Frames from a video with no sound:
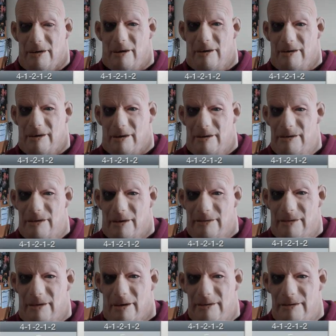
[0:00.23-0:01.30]
Right guys, so
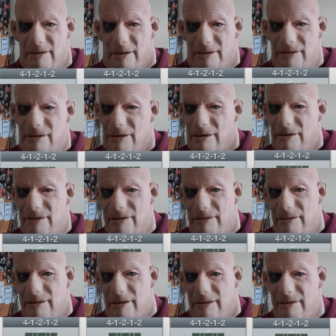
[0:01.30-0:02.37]
after getting on to
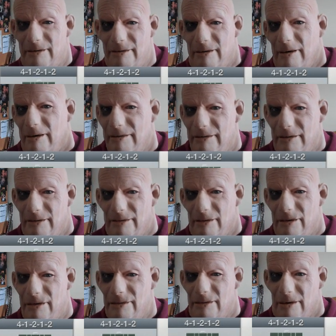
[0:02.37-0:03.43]
100% start in
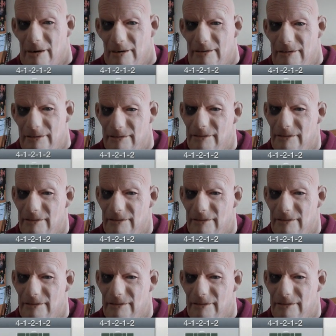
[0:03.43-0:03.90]
Division 1,